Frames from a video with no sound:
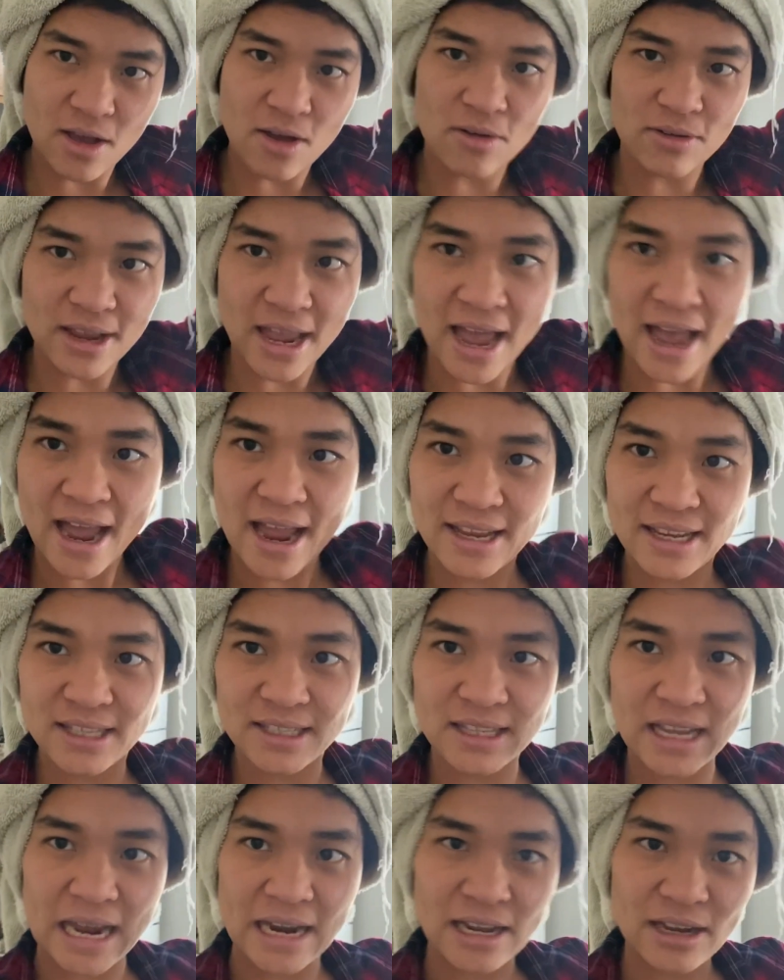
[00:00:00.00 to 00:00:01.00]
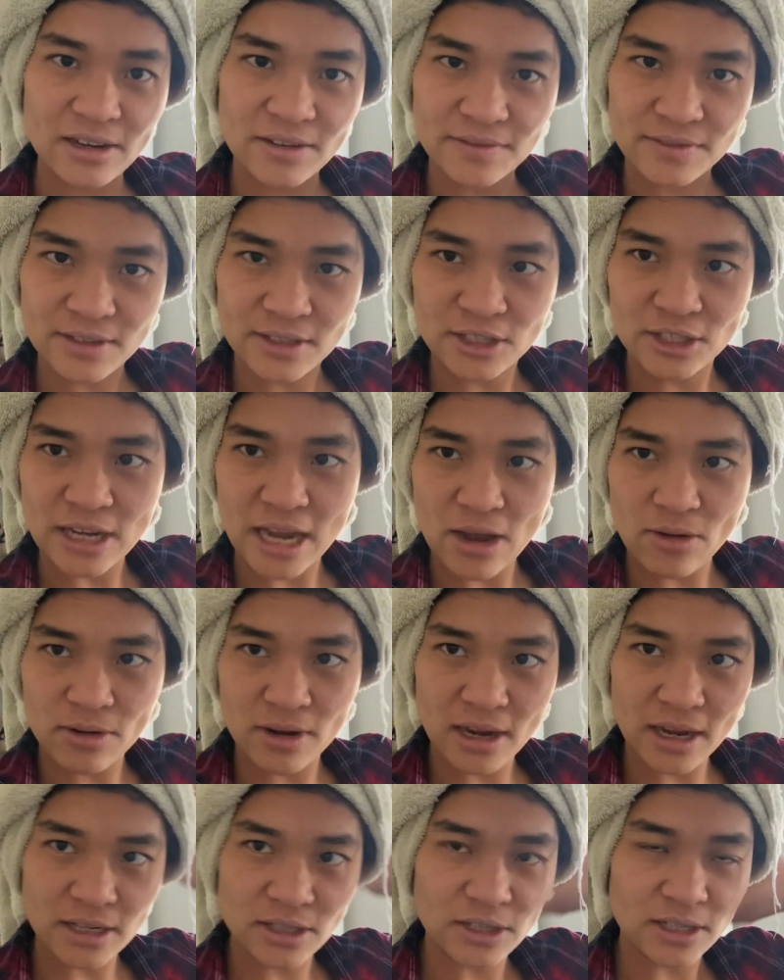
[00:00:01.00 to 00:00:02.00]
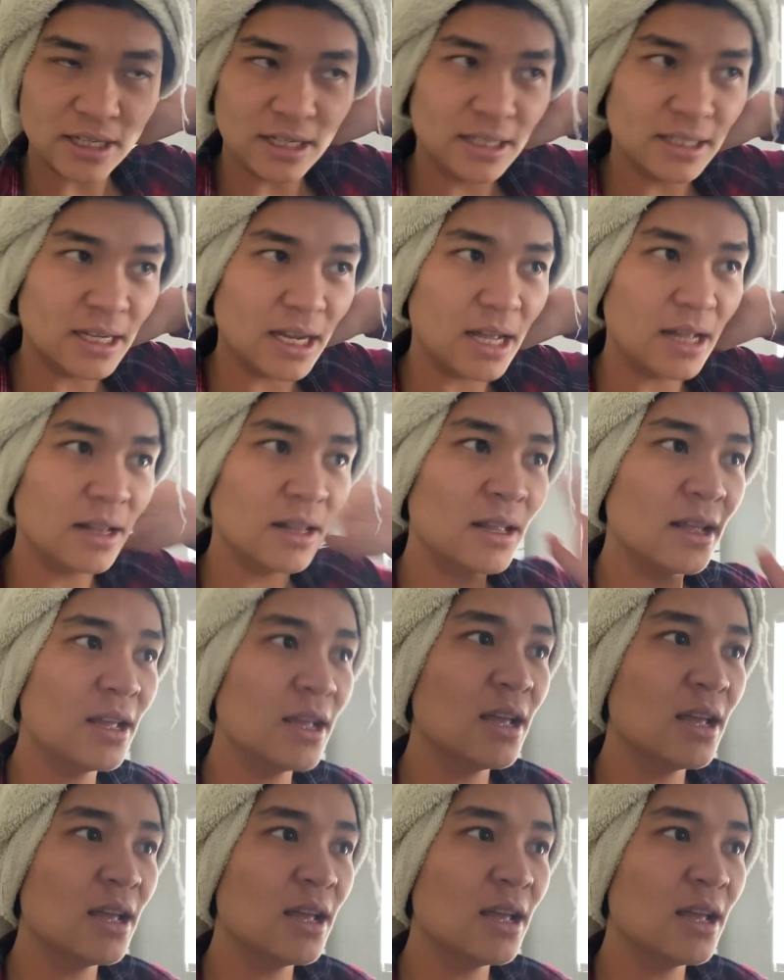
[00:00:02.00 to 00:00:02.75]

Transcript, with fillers: Oh yeah, I just got out of the shower as you can tell.